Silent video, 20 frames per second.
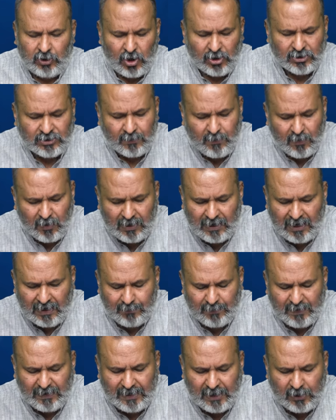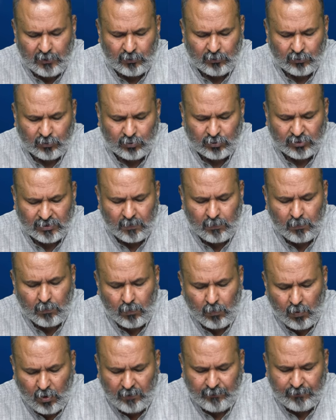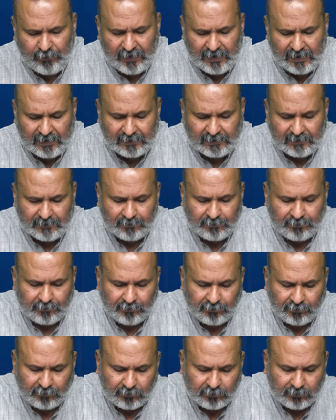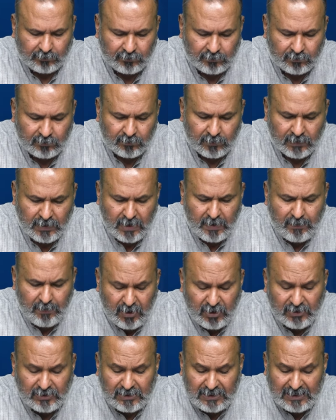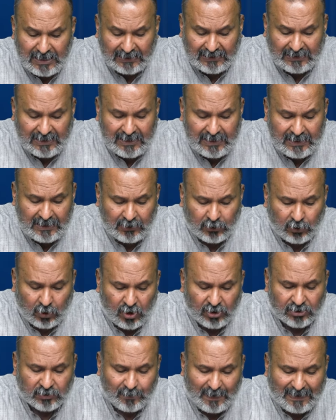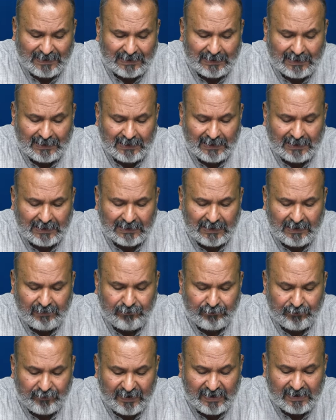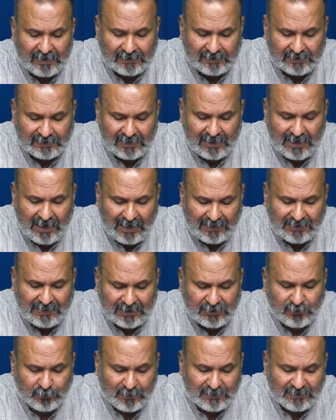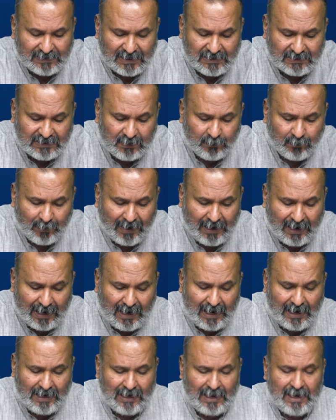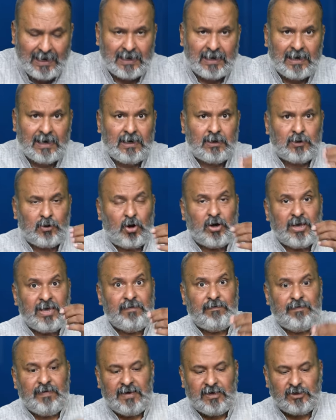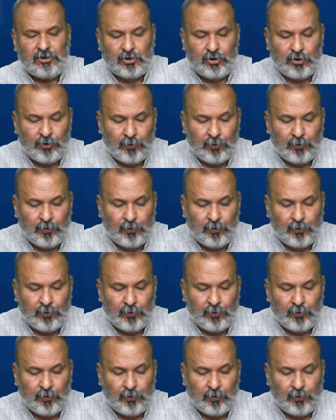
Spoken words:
talks about. Let me take you through some more figures. Because nothing talks better than figures. And that's precisely why I like talking figures to